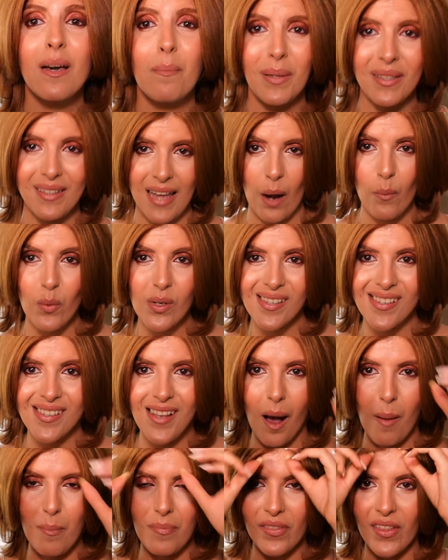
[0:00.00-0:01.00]
But that was
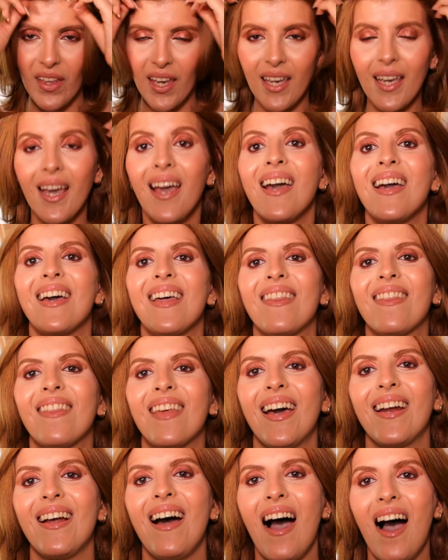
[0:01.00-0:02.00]
something
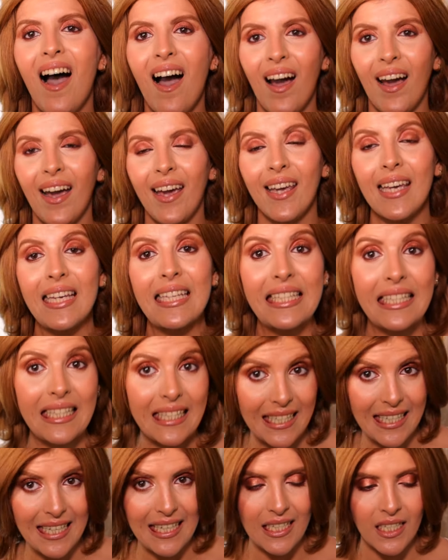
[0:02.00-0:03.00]
that I
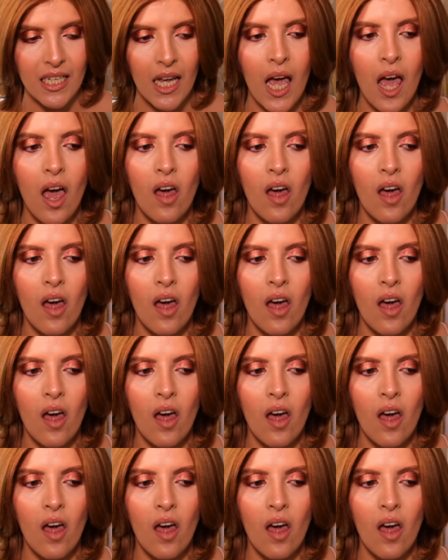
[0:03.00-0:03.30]
did.